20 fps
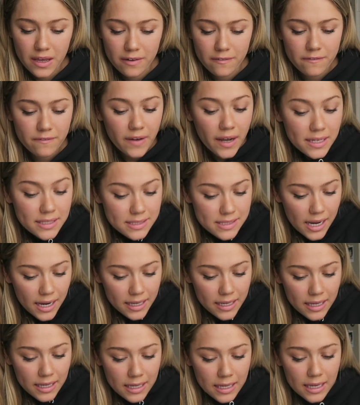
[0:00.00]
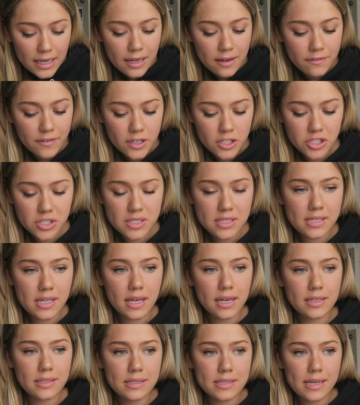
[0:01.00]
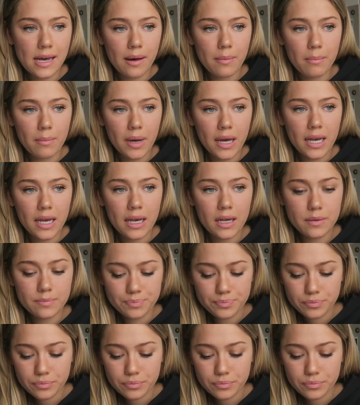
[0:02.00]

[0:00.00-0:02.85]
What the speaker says: advice I can give and just things that might